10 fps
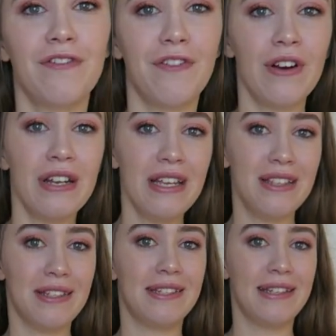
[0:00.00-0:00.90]
the front
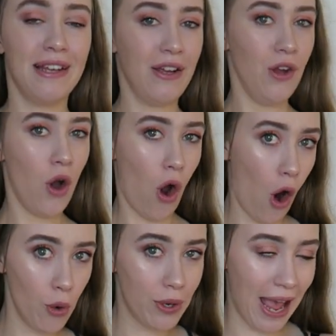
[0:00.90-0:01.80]
is
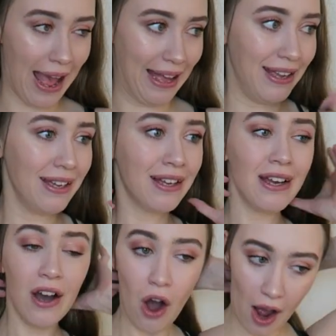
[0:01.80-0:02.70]
okay.
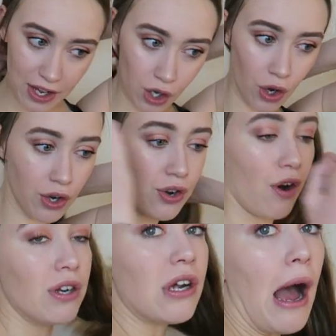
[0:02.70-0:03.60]
I could
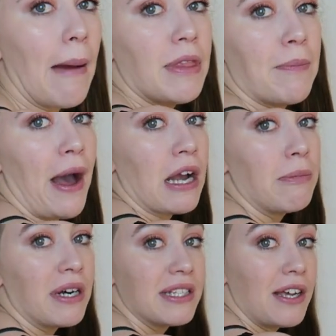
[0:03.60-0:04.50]
not tie up the
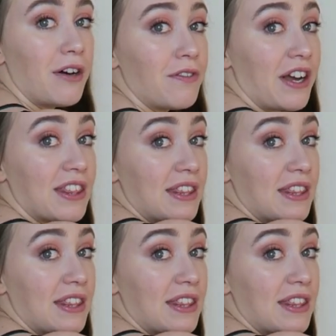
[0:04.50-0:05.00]
back myself. I